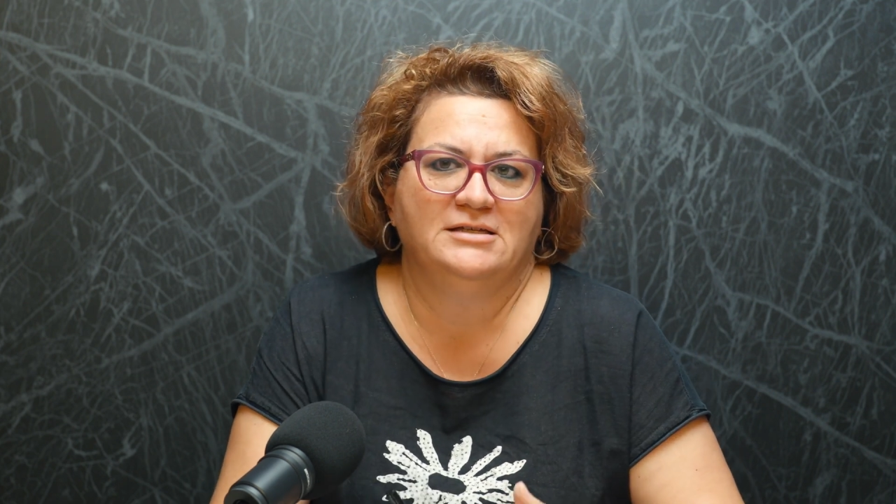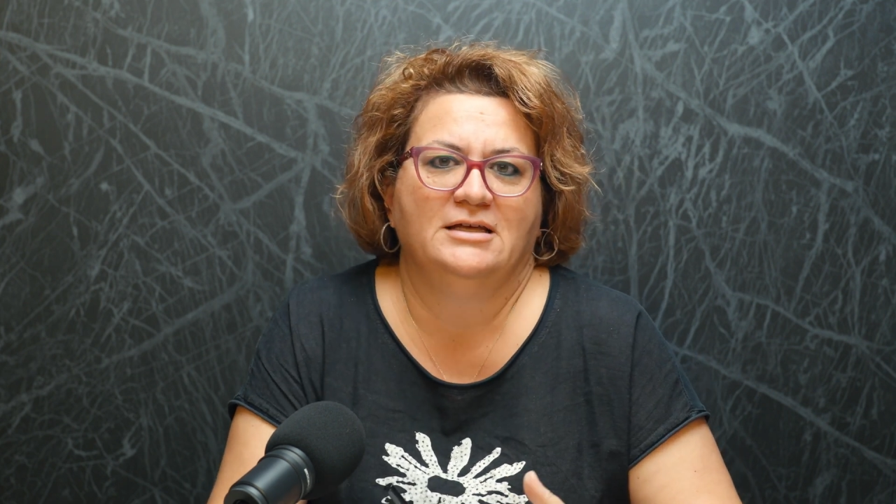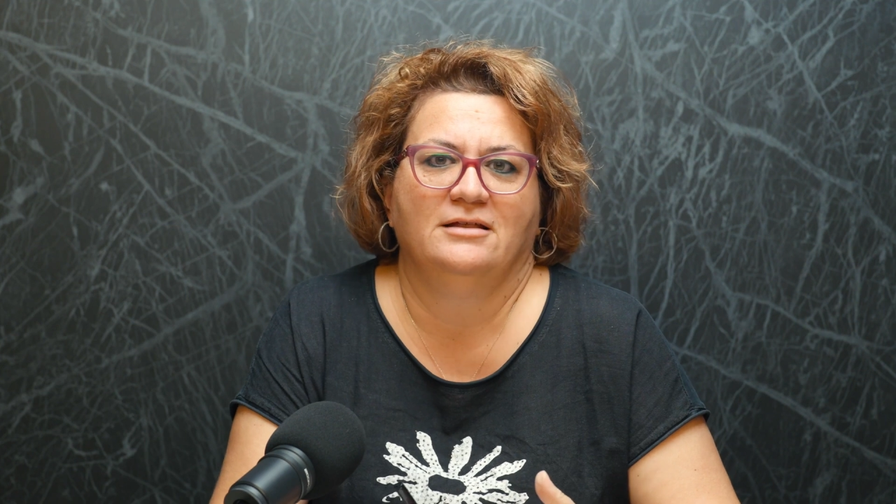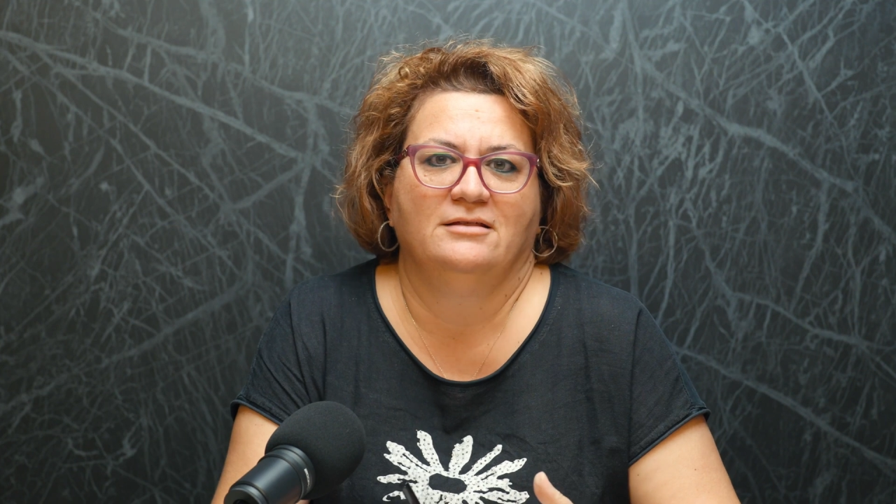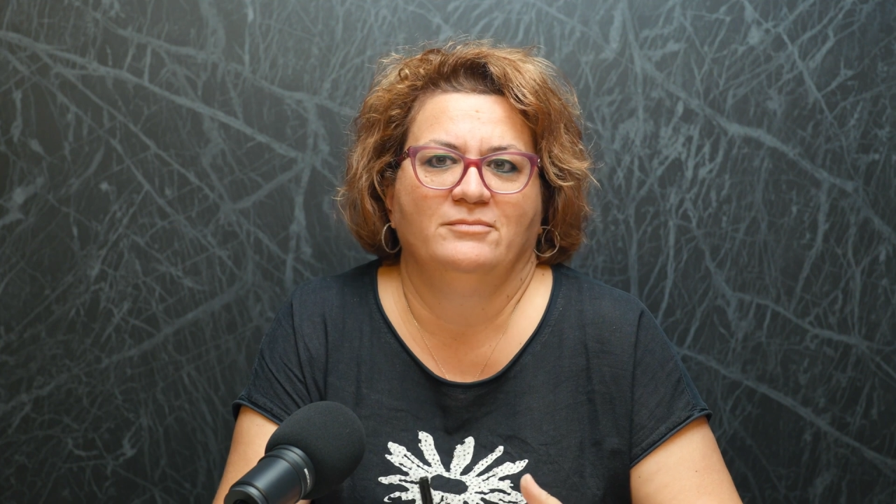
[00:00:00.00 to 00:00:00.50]

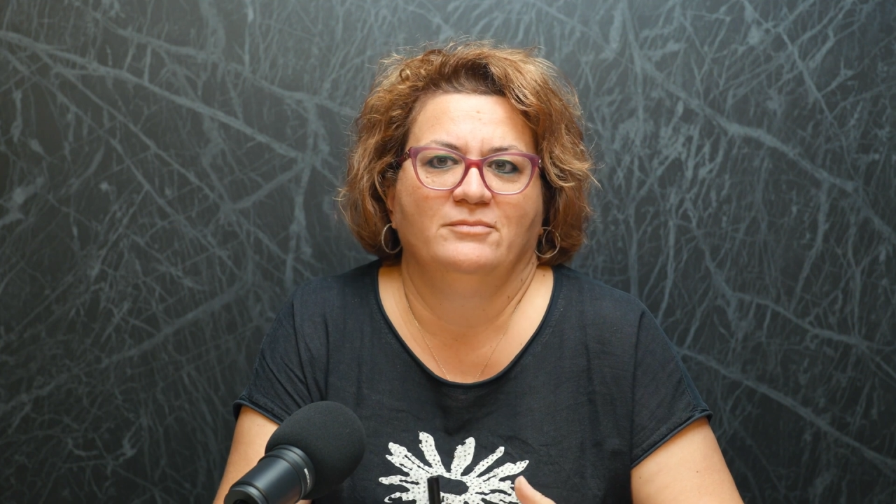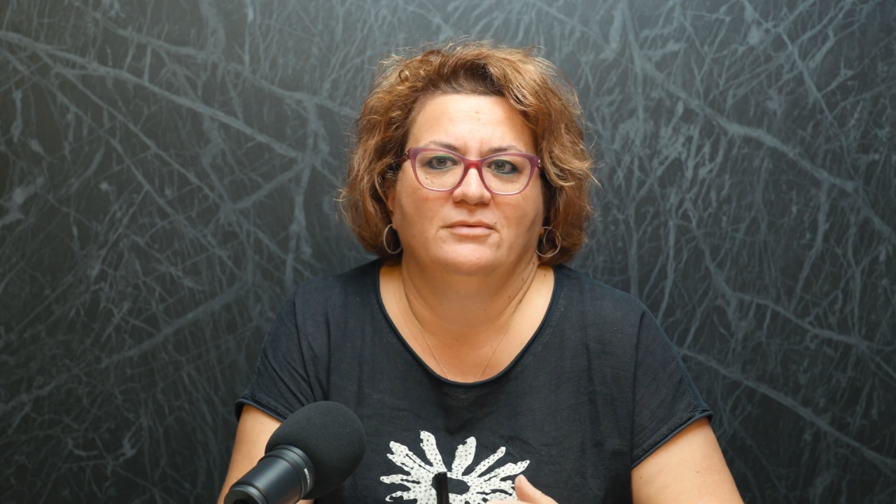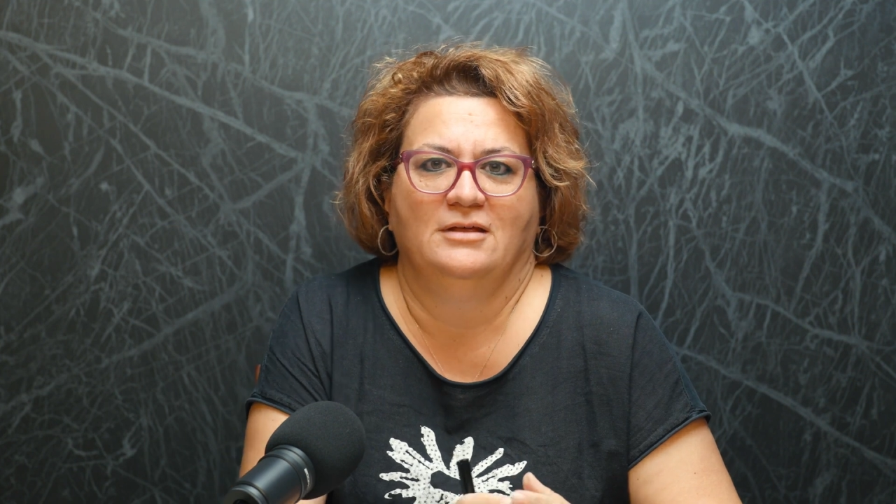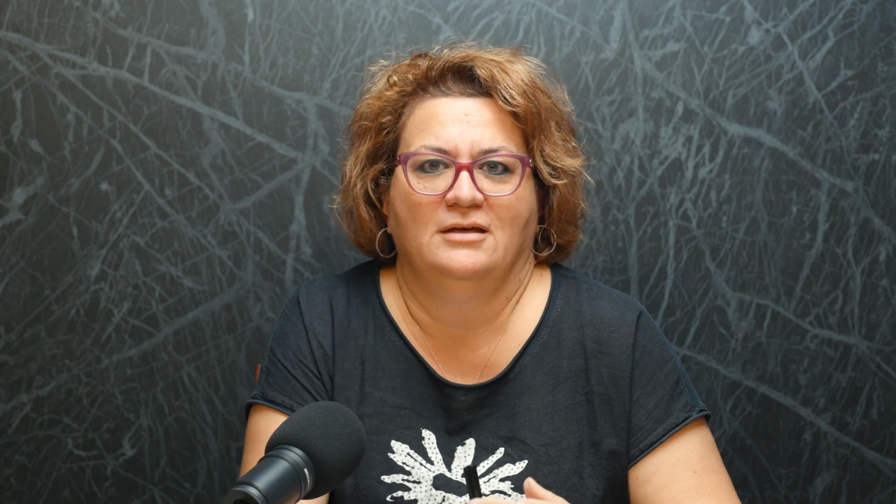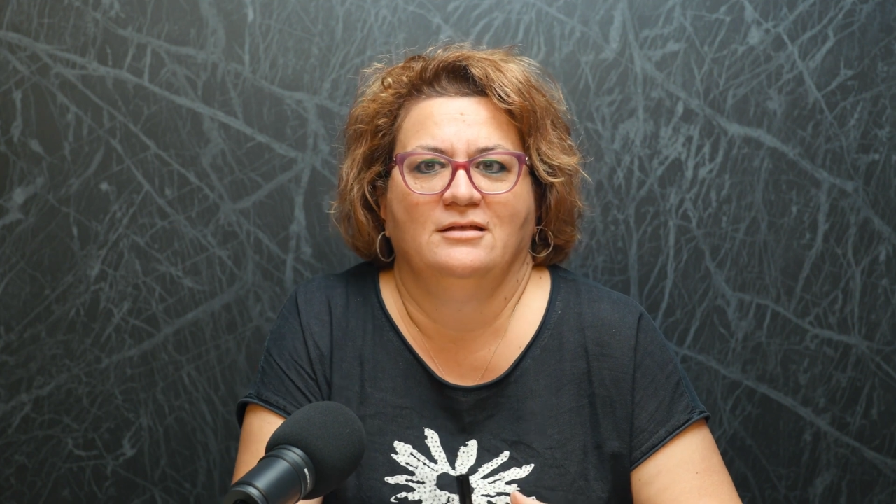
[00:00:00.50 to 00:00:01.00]

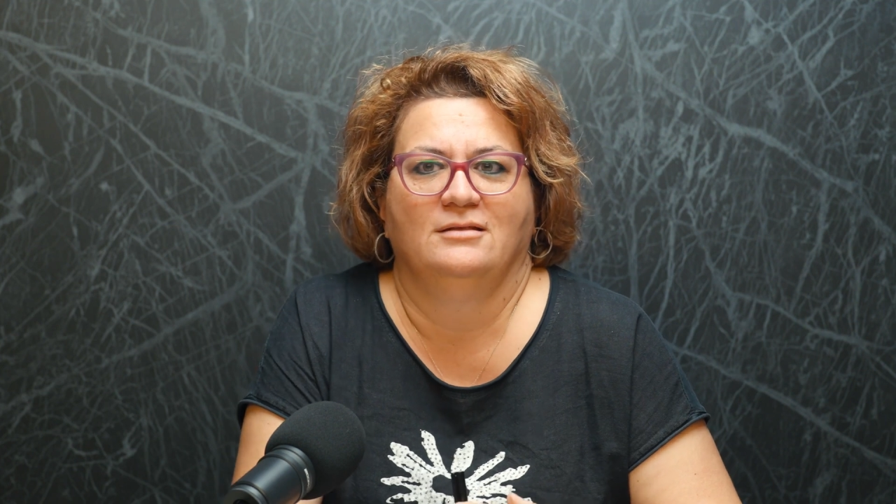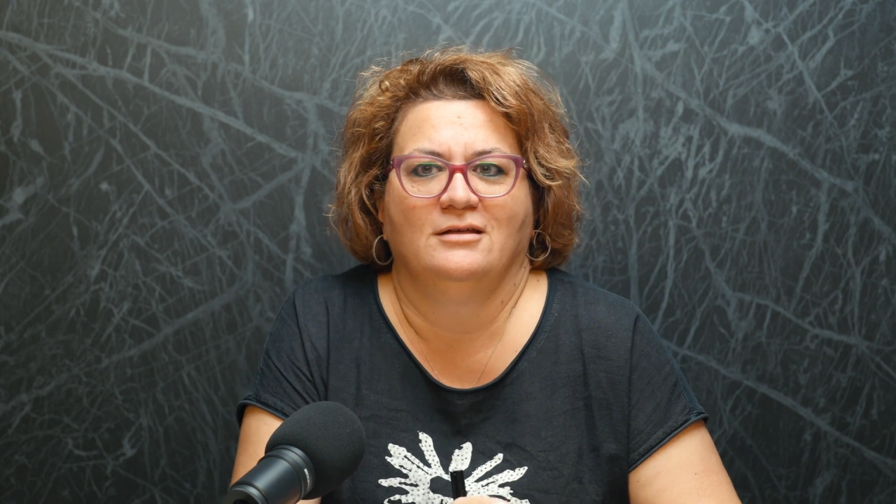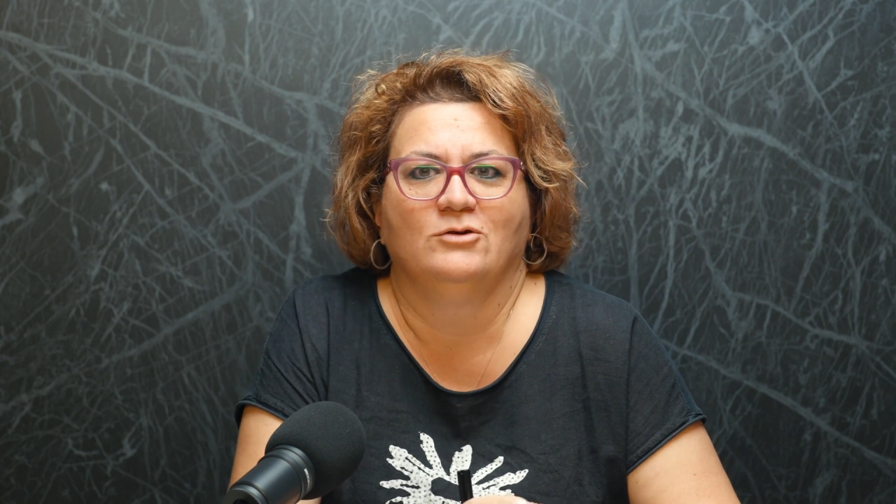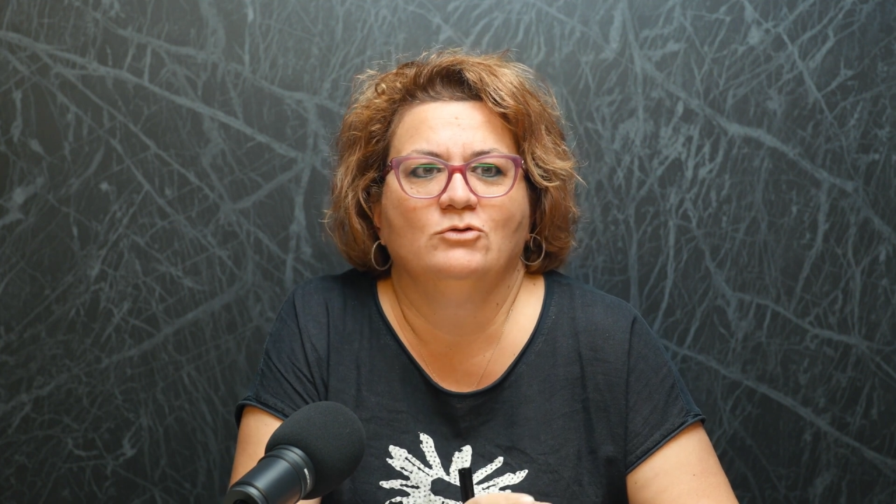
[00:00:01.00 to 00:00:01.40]
the